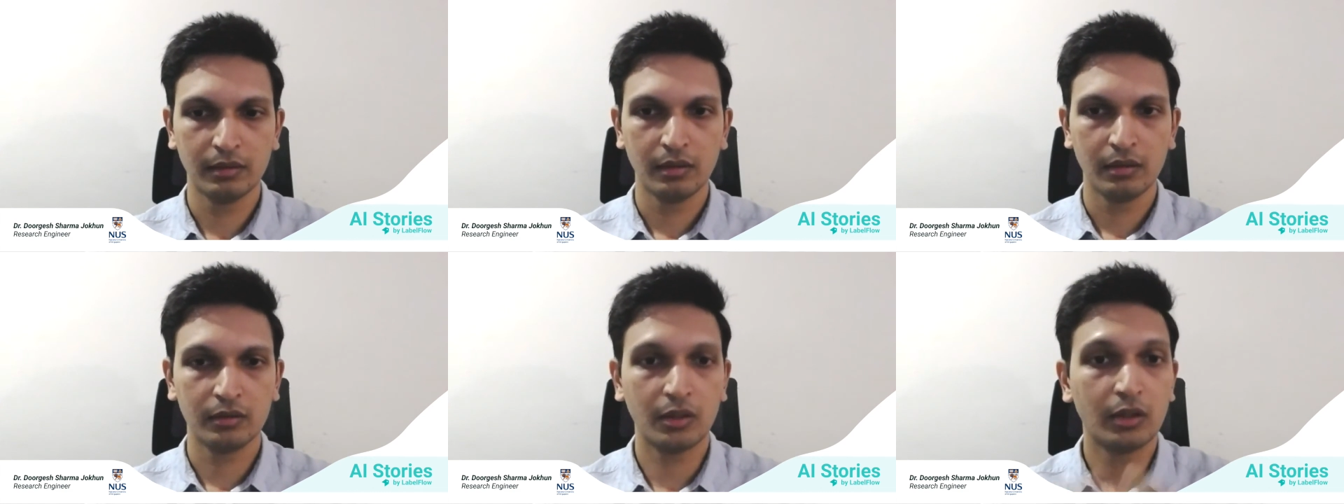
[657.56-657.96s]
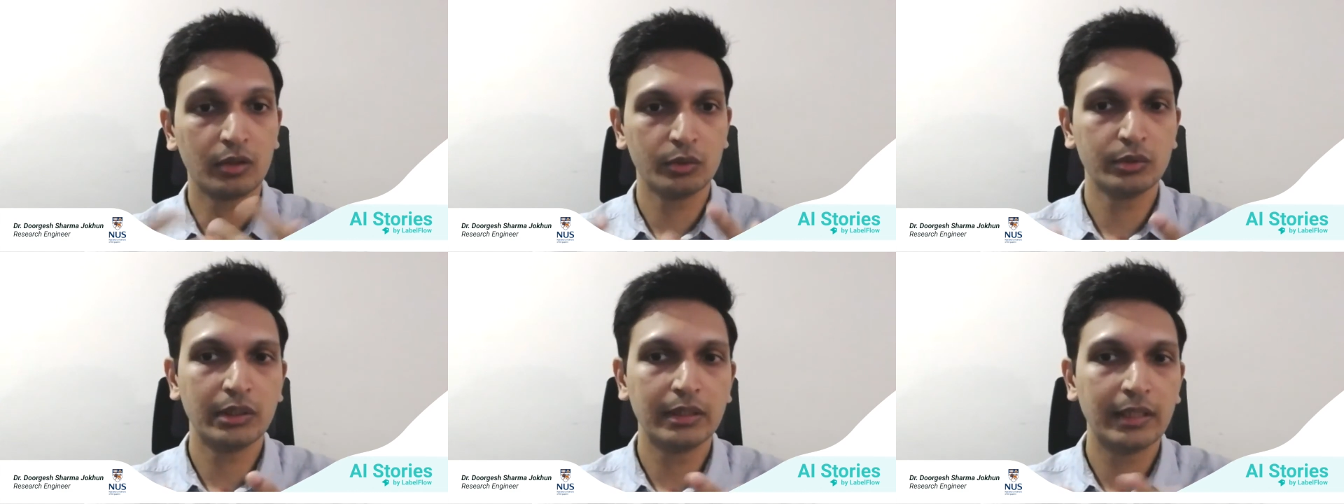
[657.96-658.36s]

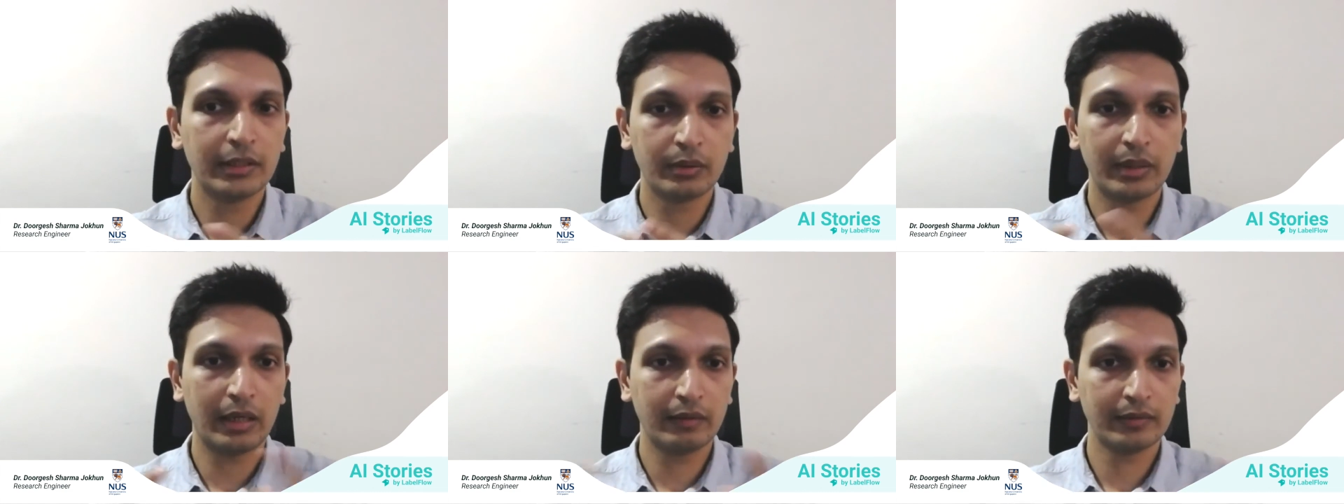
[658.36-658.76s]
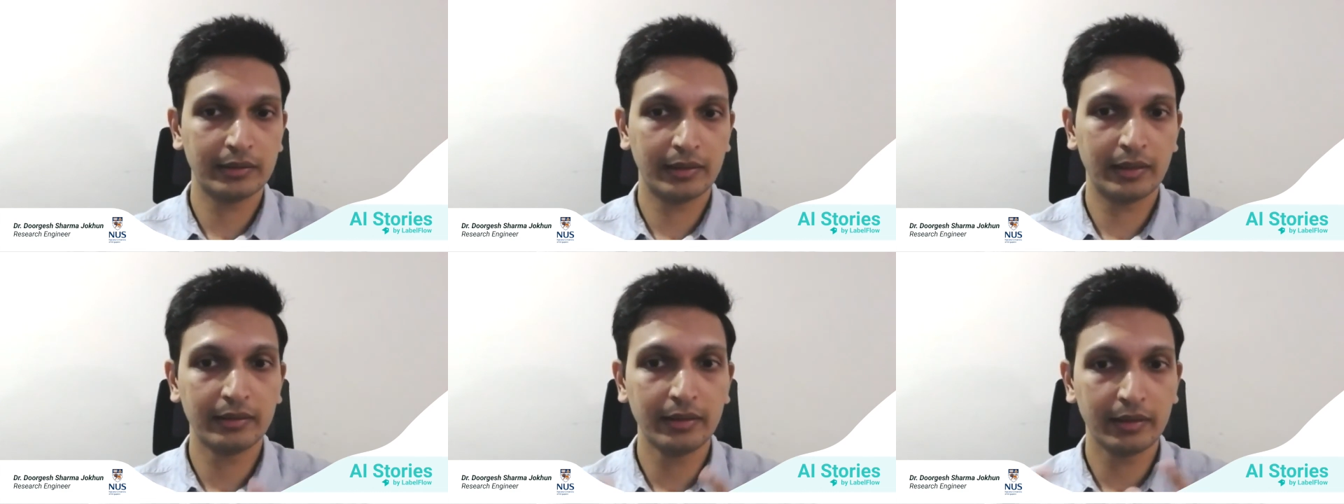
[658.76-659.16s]
concluded that, okay, our
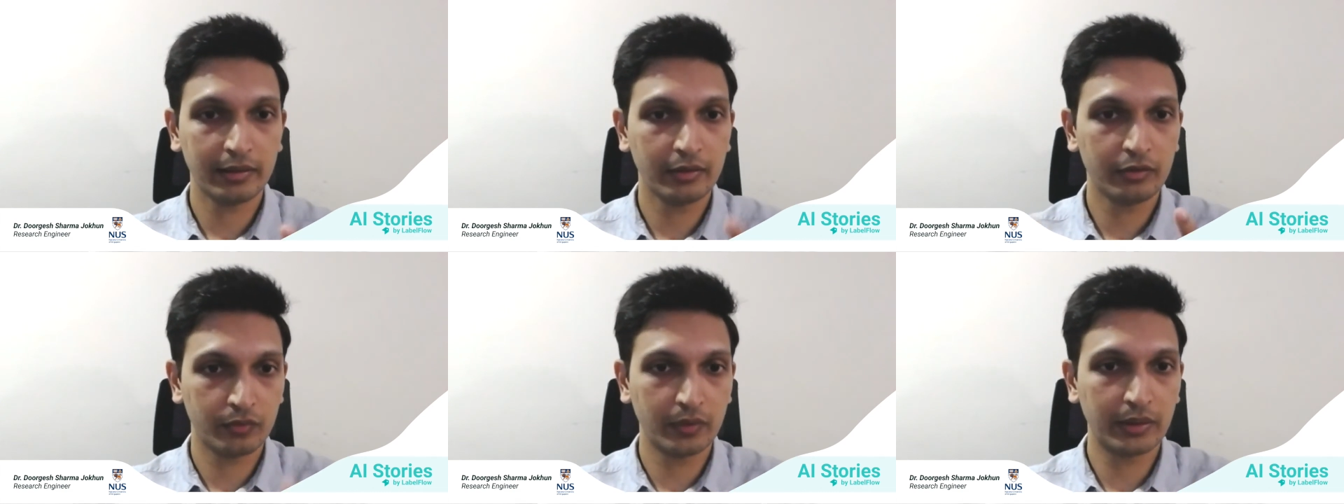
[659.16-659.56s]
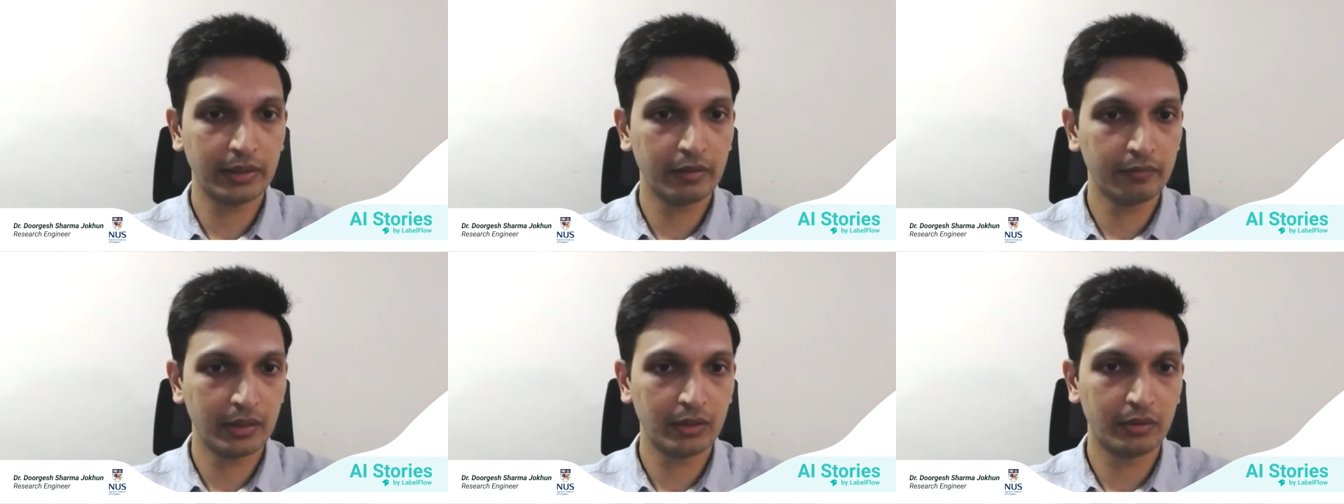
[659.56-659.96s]
technique is working
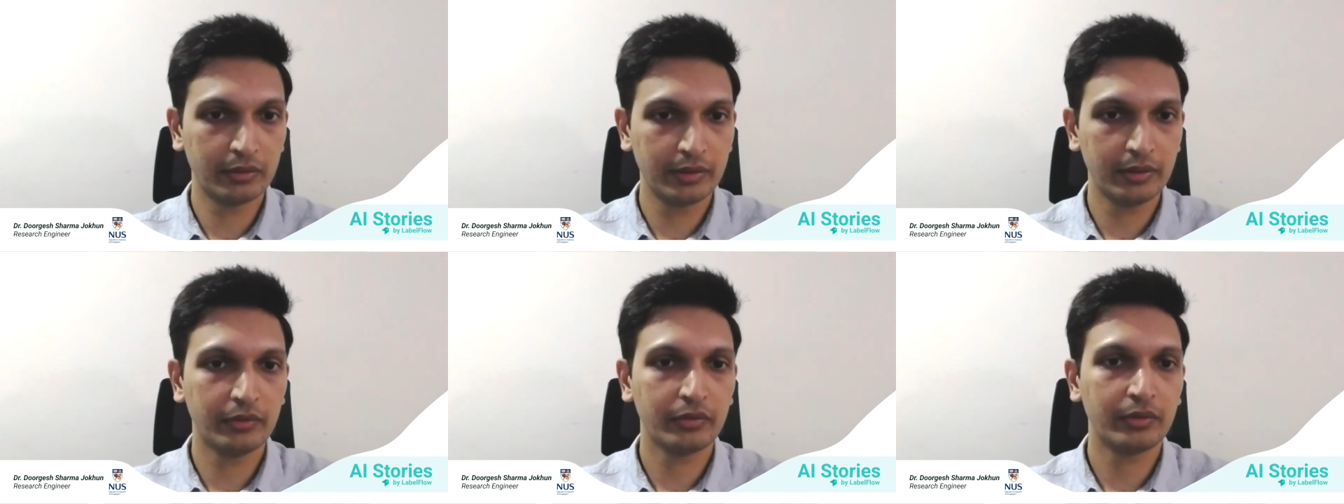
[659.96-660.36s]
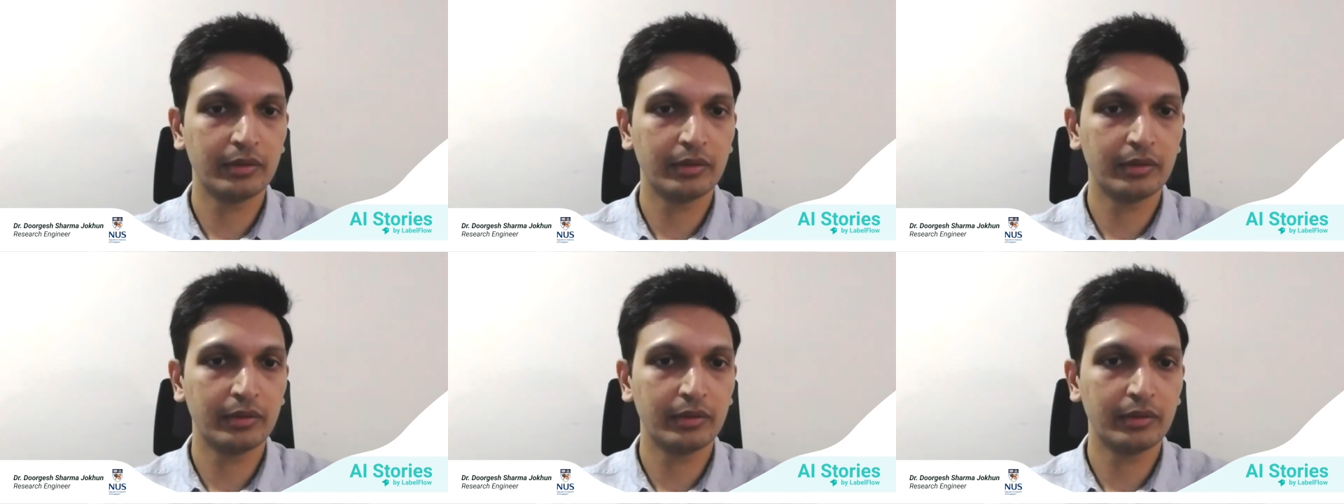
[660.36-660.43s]
well on this, the